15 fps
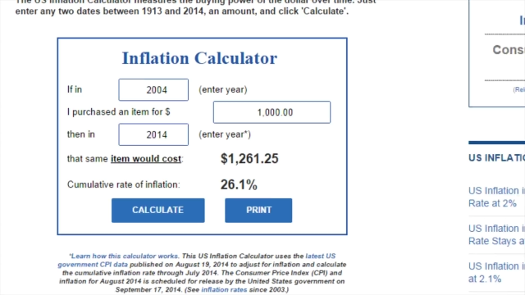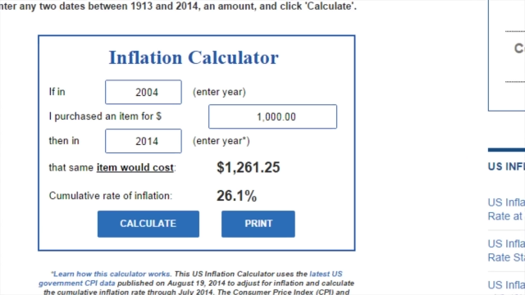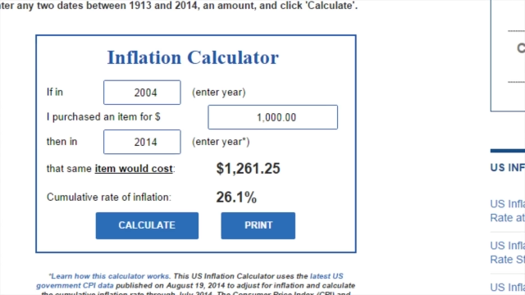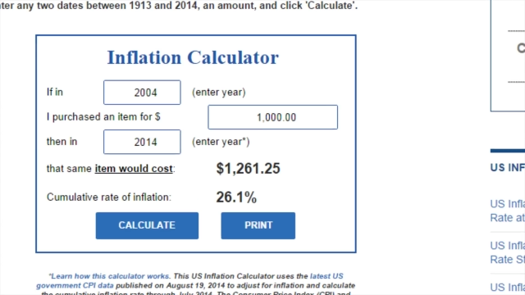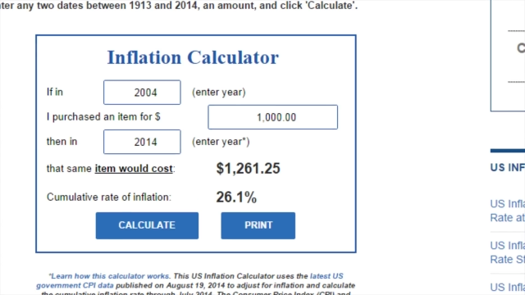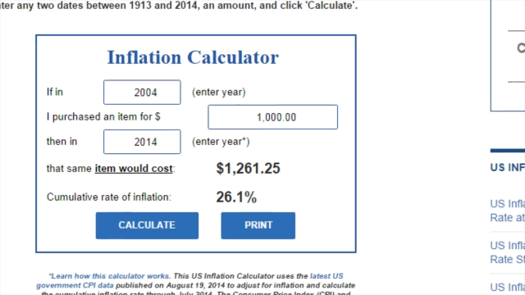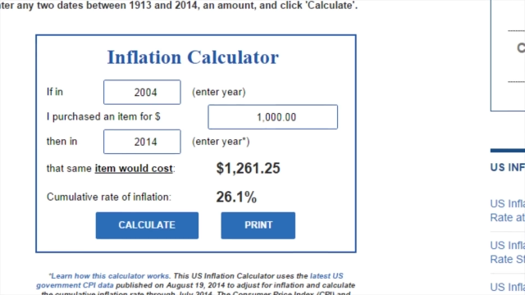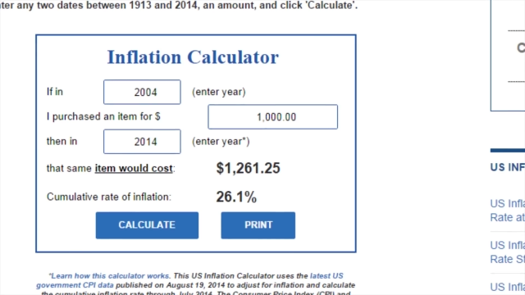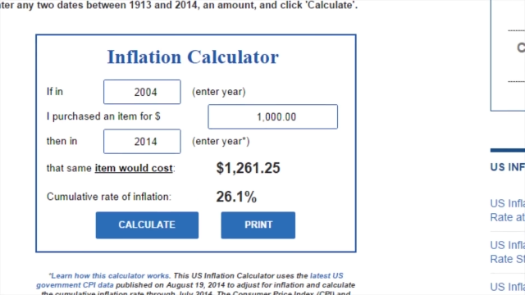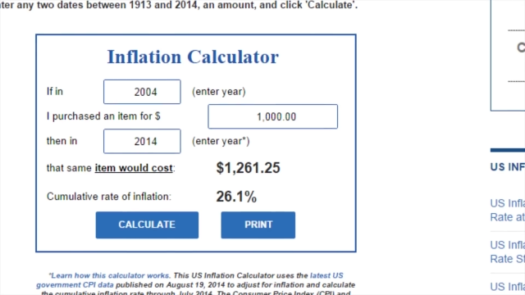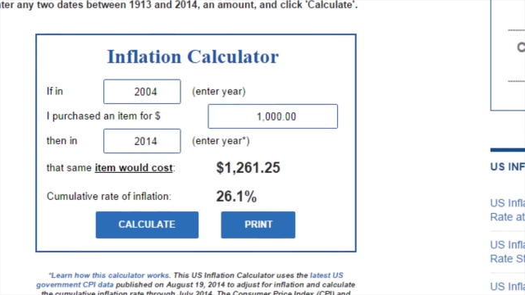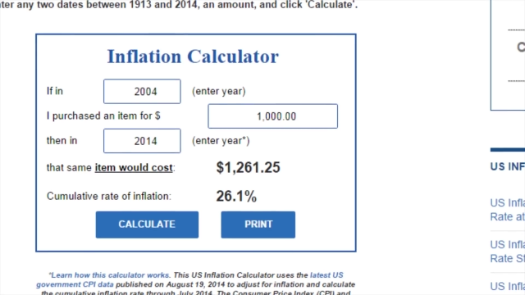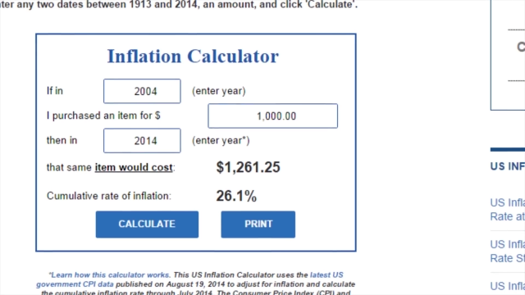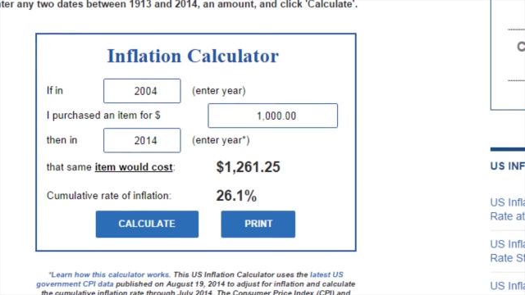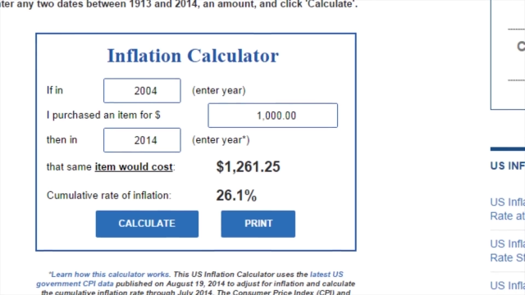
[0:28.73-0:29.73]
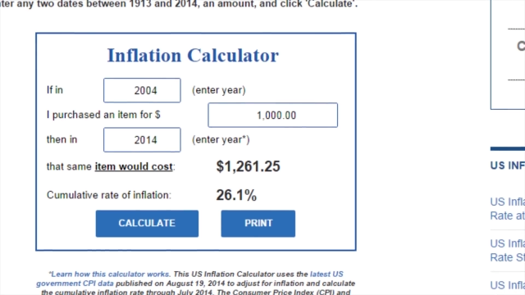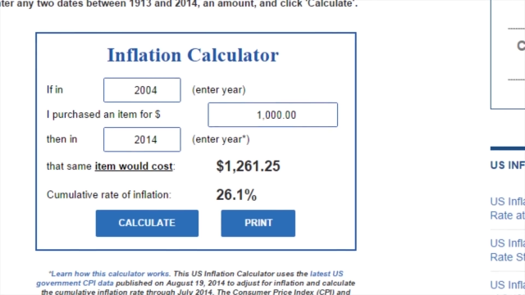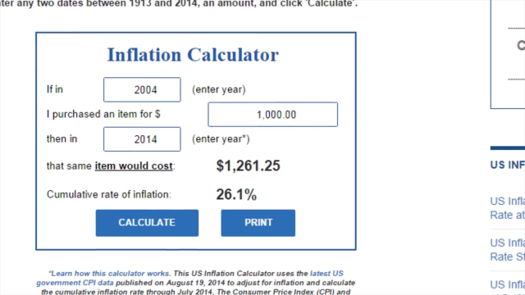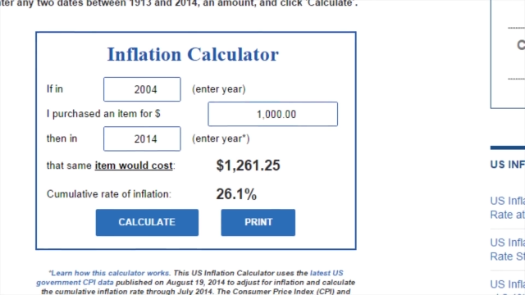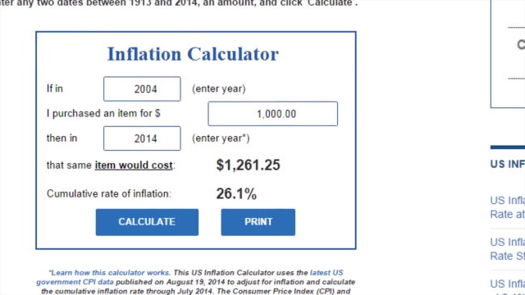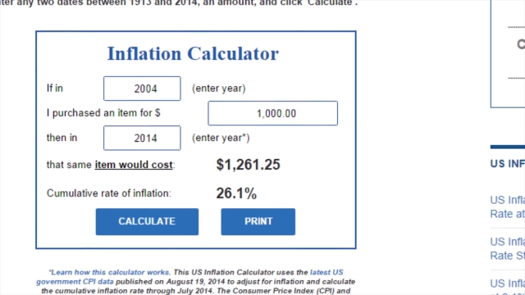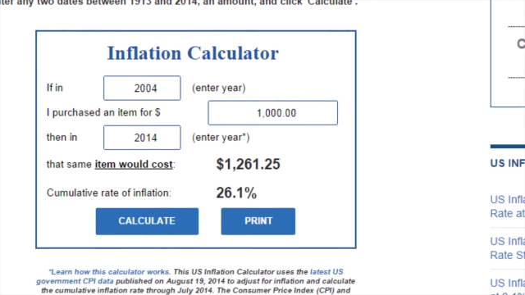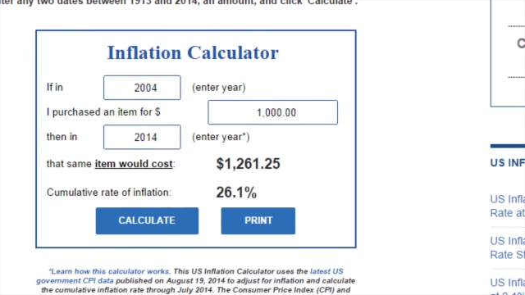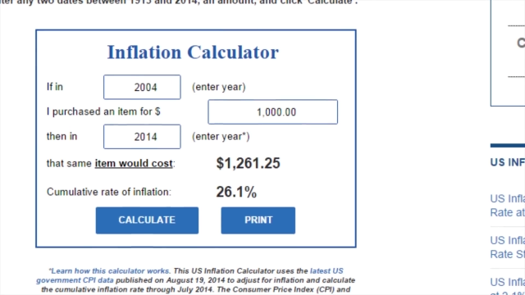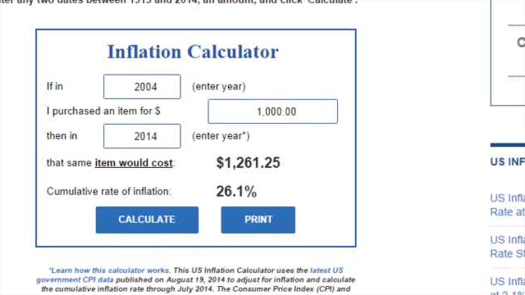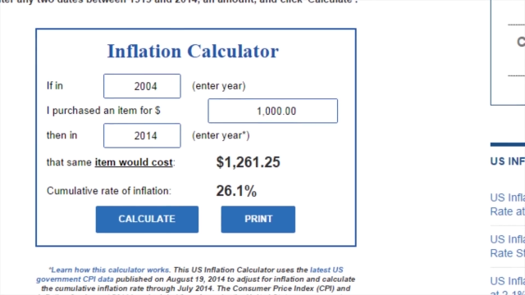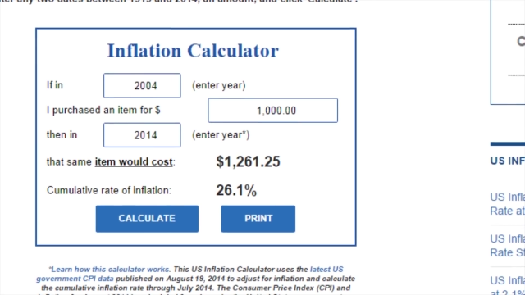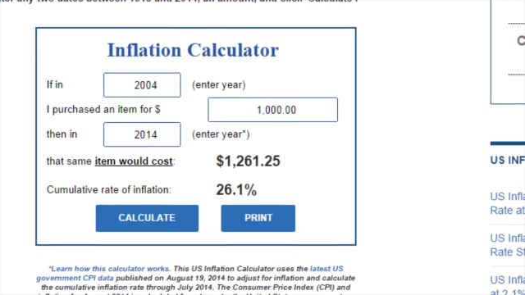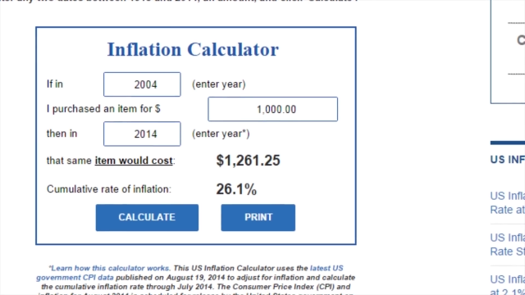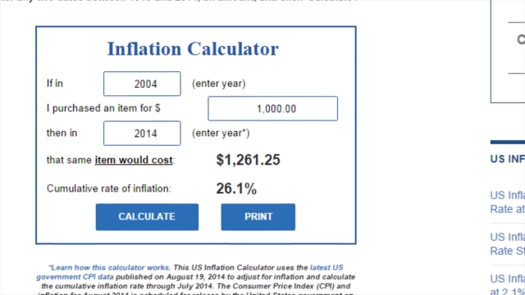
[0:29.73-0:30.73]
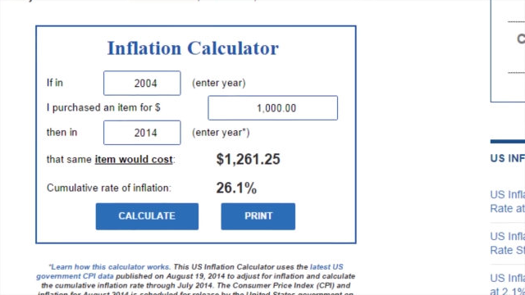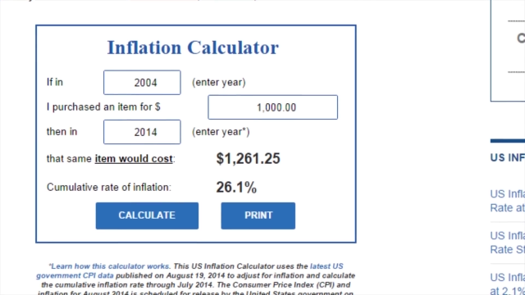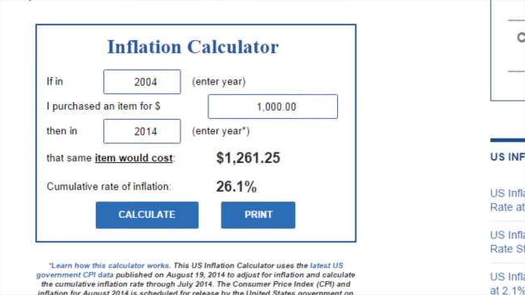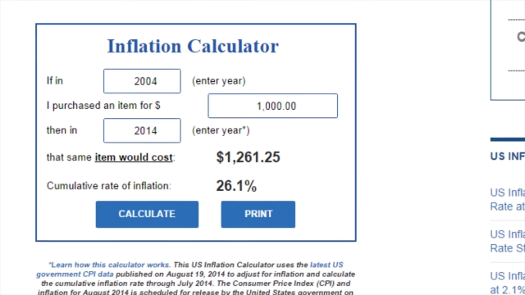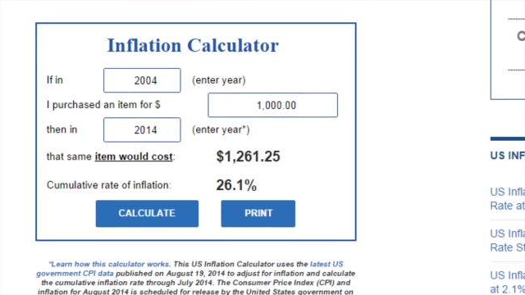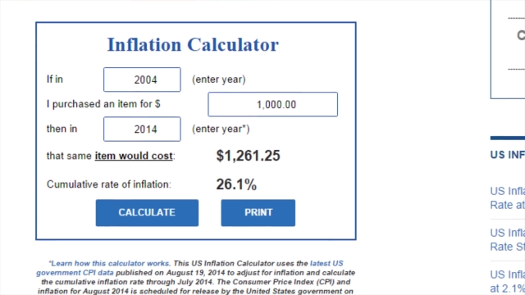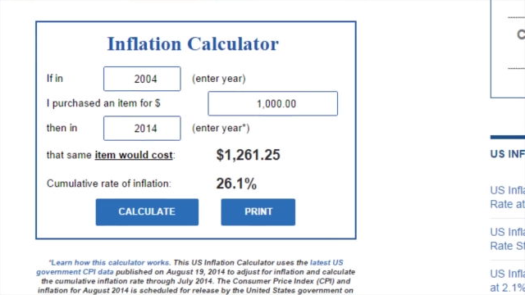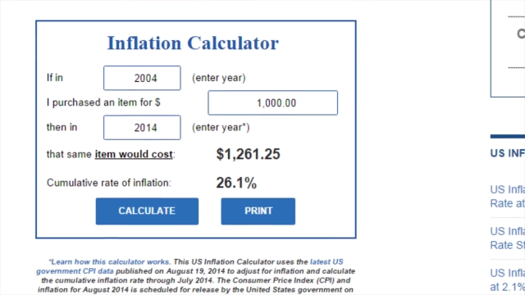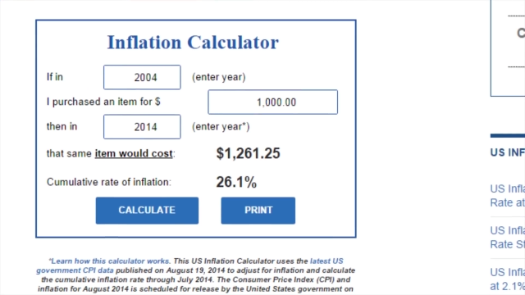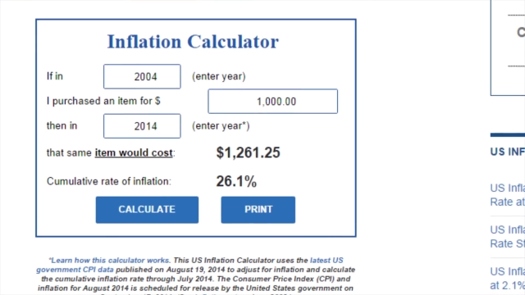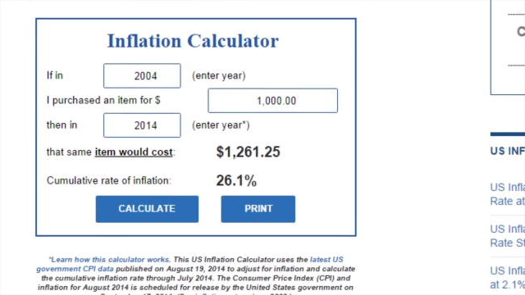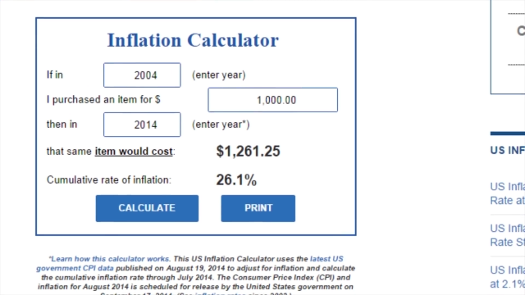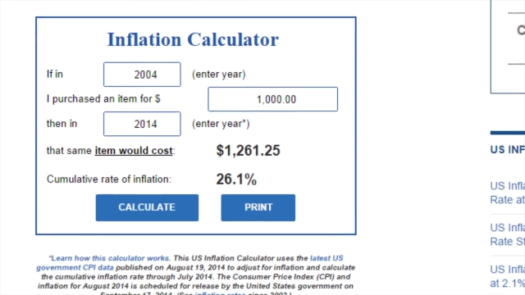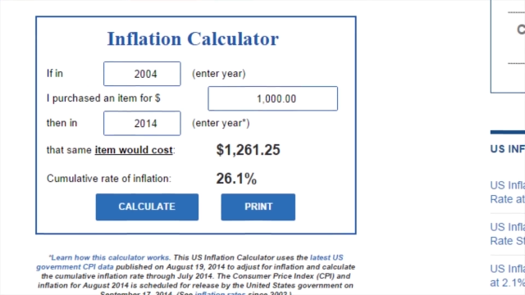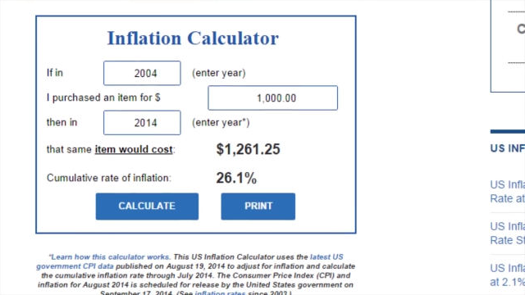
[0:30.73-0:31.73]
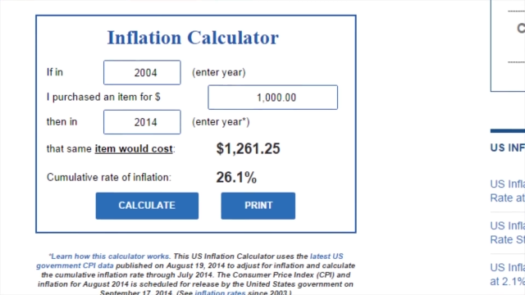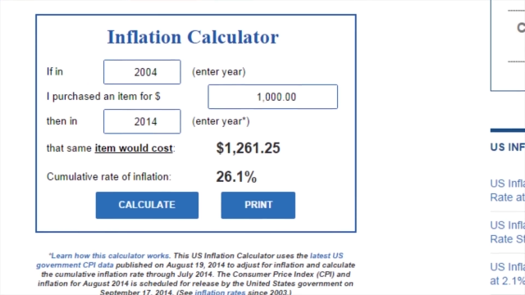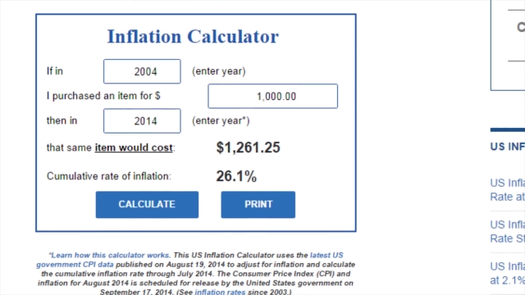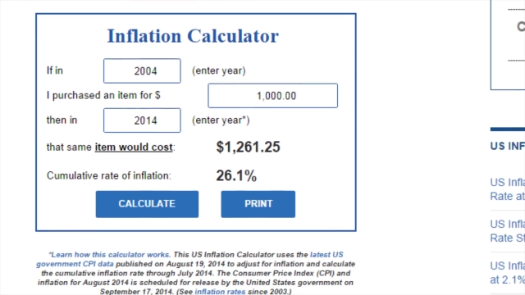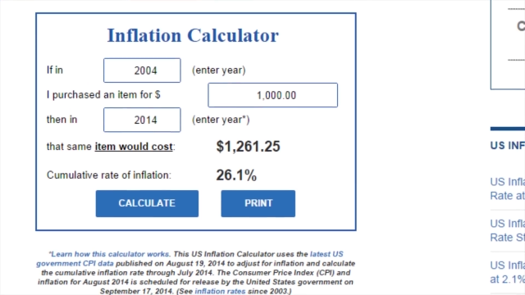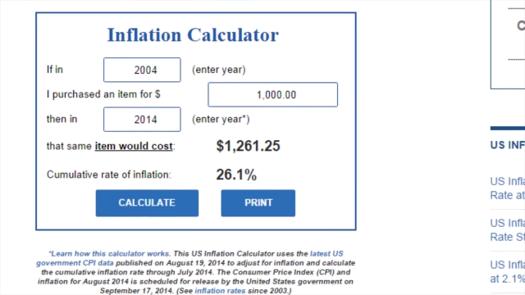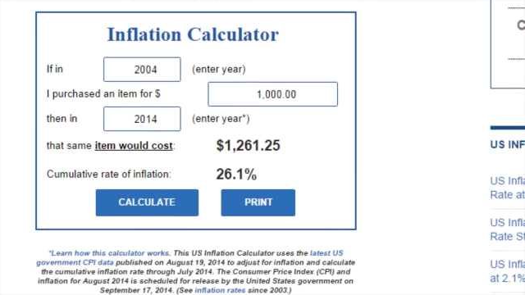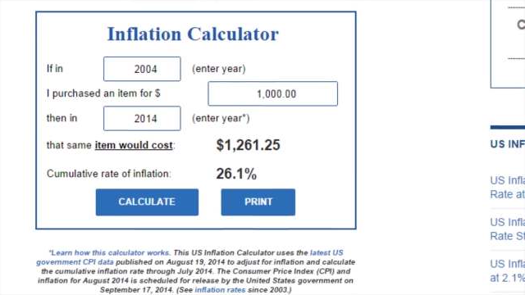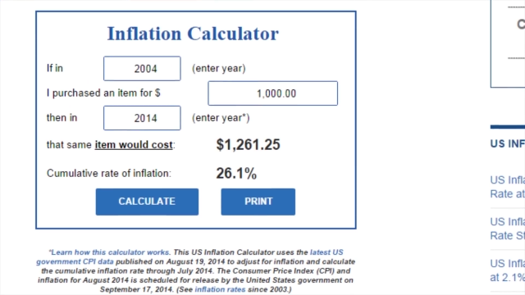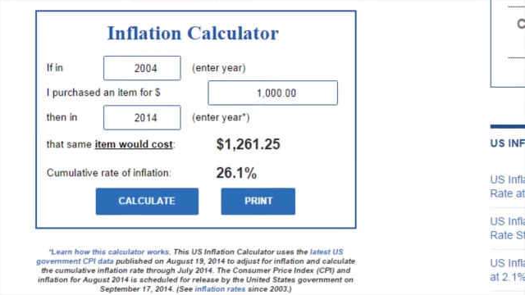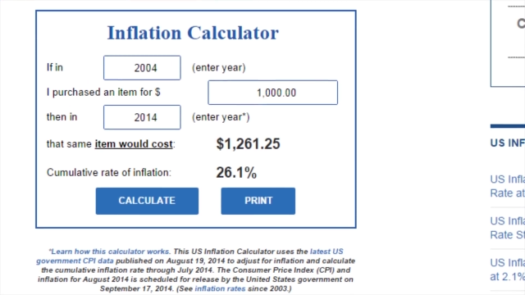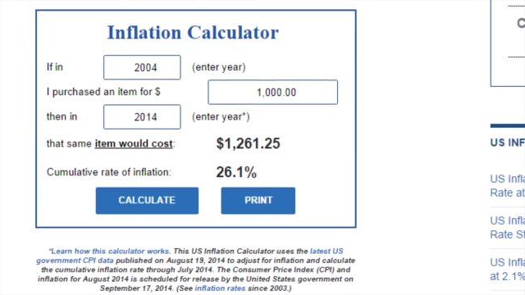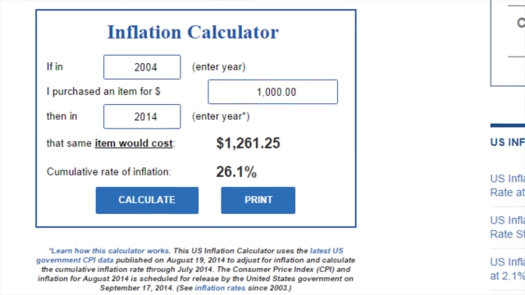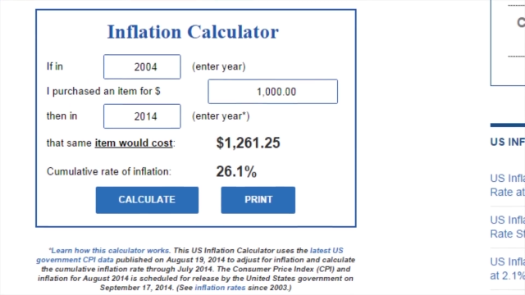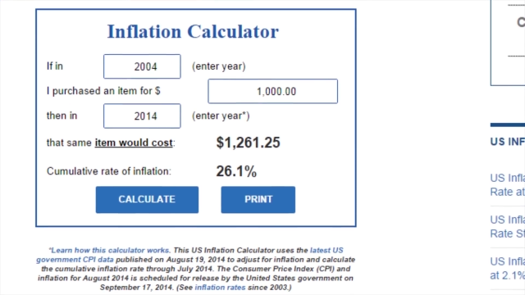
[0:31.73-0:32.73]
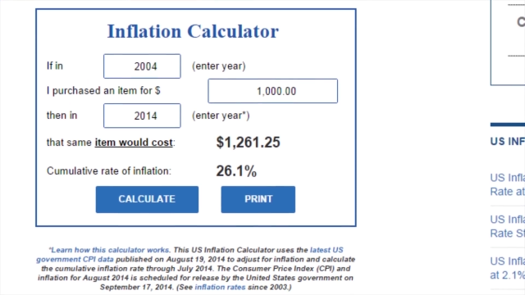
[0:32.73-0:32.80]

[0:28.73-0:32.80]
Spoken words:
No face is visible, so there are no lips to read.